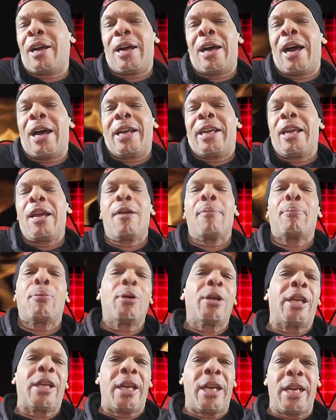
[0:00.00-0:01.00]
I, I, can't
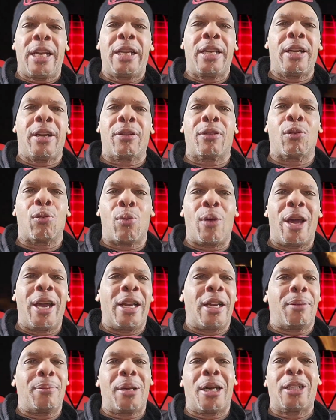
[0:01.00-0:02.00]
put it any other way,
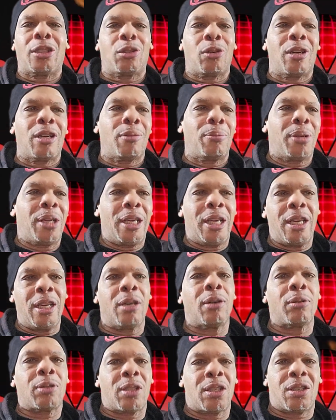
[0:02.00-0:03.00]
and I'm not trying to be
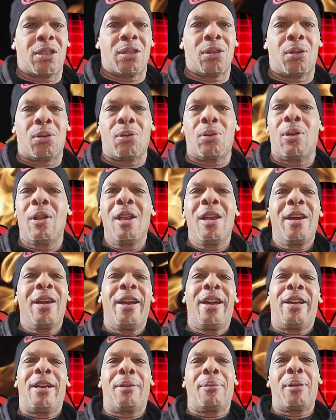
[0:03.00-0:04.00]
egotistical
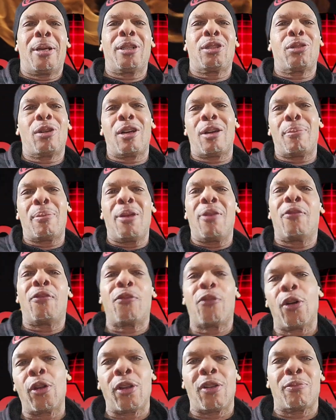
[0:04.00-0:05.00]
and I'm not trying to be
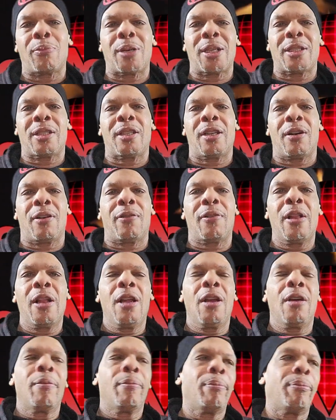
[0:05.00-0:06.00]
full of myself.
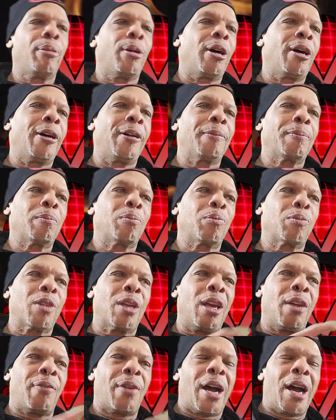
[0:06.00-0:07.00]
But
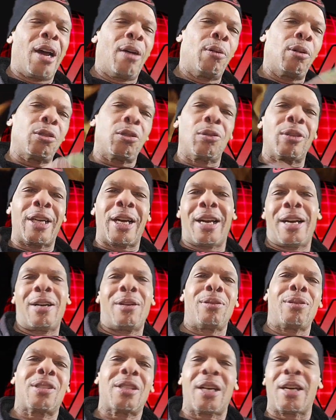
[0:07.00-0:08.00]
if I was on the
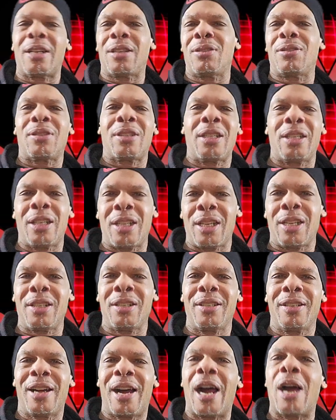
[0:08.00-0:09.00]
outside looking in,
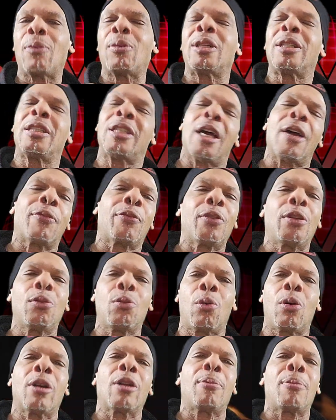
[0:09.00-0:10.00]
I would definitely
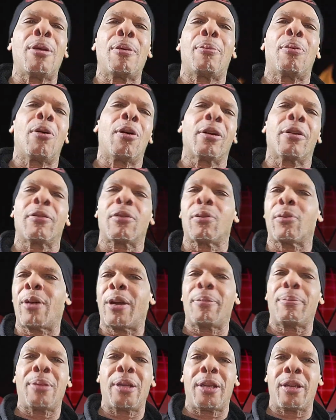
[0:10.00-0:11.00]
want to be part of the
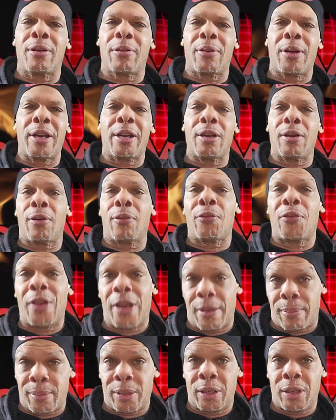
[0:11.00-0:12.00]
Red Media Radio
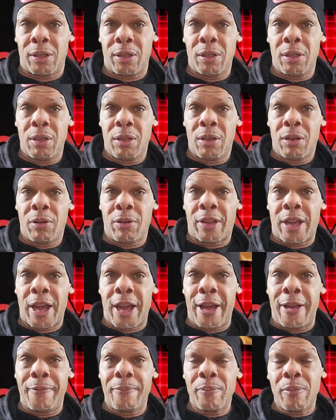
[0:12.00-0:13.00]
family.
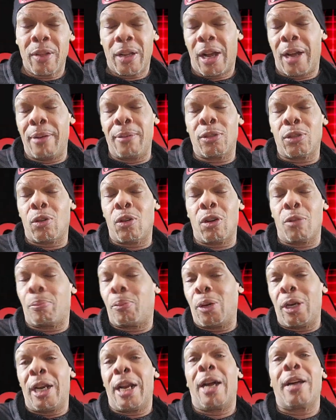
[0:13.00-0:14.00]
Okay? I'm just going to
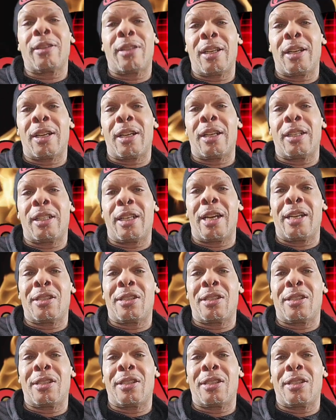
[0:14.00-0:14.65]
put it out there like that.